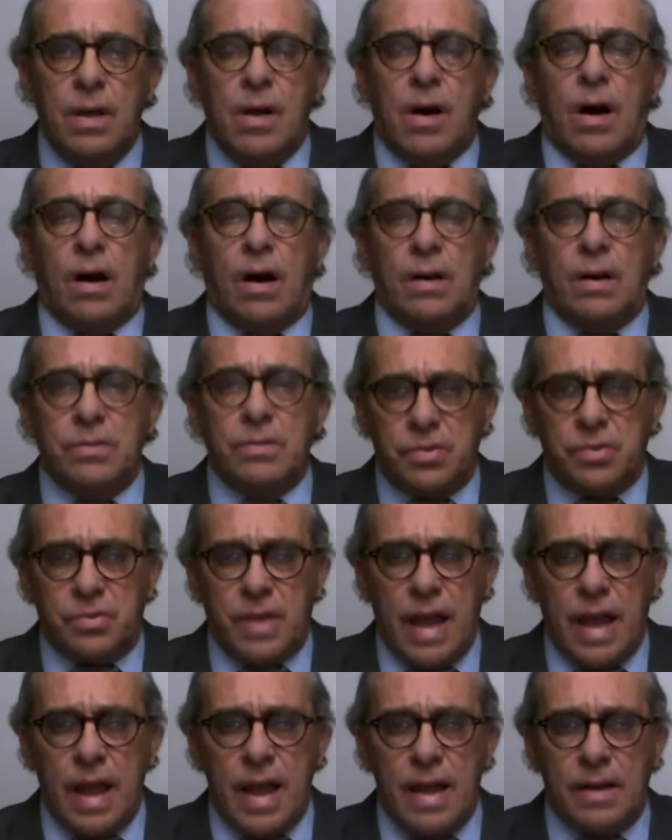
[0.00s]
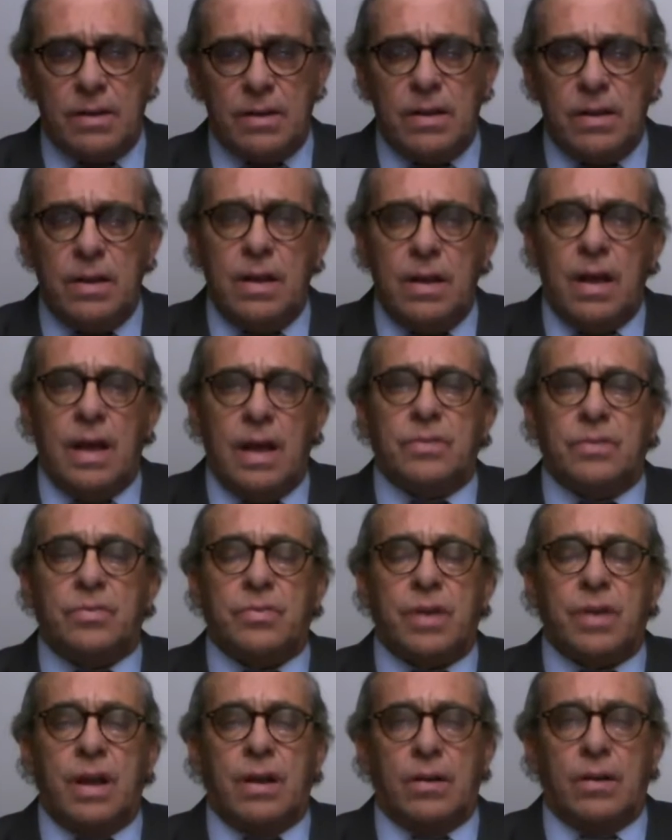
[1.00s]
on the stand and
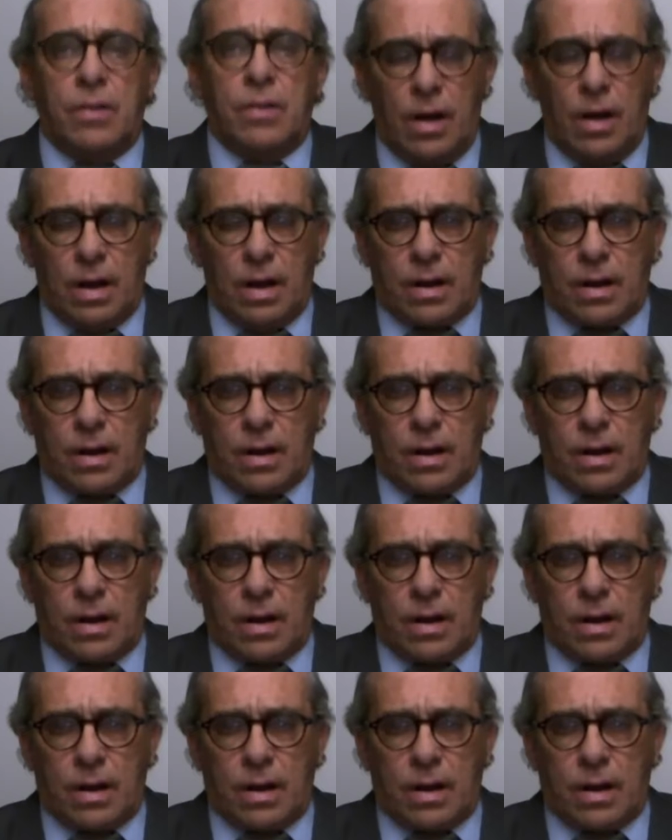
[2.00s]
say, look,